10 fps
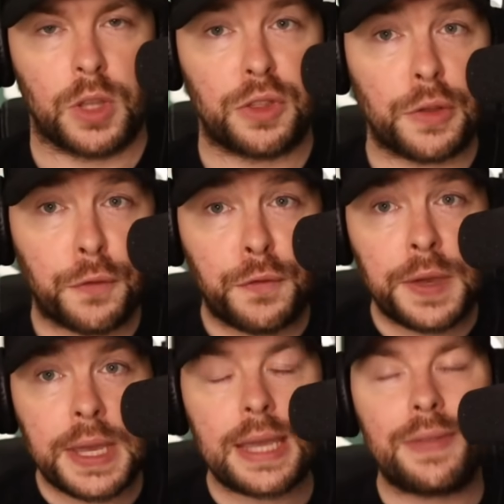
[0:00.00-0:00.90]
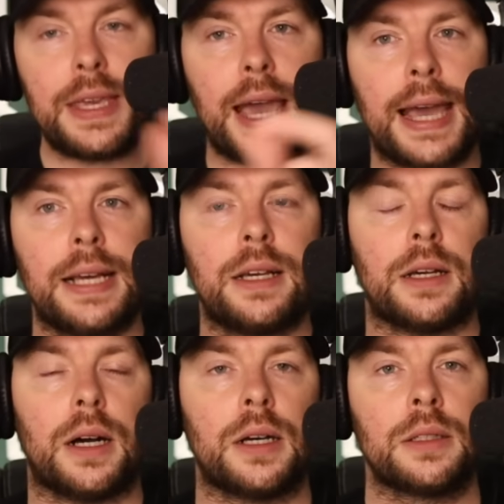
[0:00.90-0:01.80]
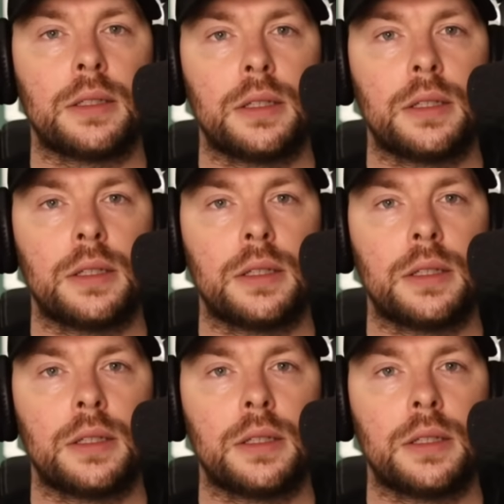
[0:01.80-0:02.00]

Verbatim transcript: the fear, the anger,